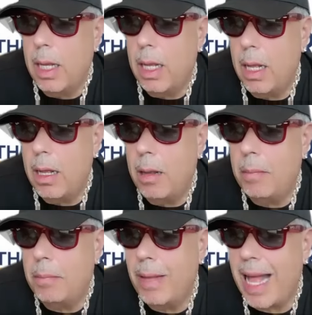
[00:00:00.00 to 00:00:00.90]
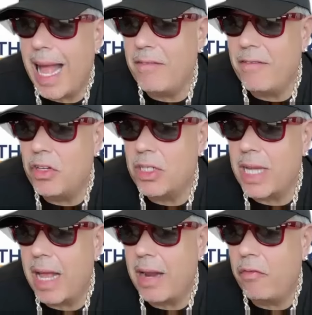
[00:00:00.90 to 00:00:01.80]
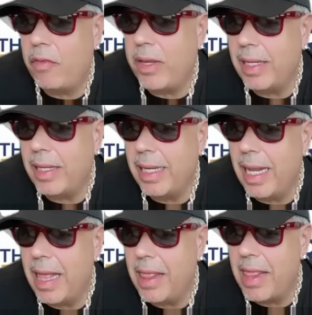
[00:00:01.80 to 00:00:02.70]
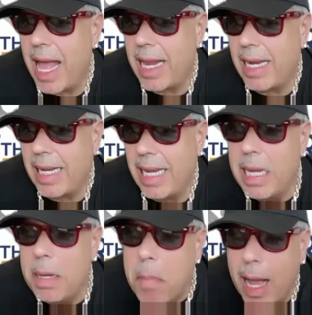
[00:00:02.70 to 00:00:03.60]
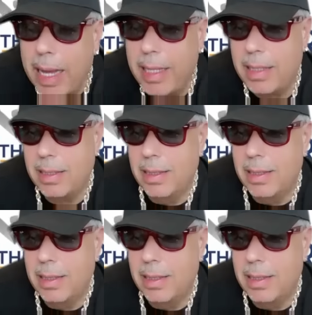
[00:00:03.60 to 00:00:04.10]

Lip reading: I've just got a feeling that he might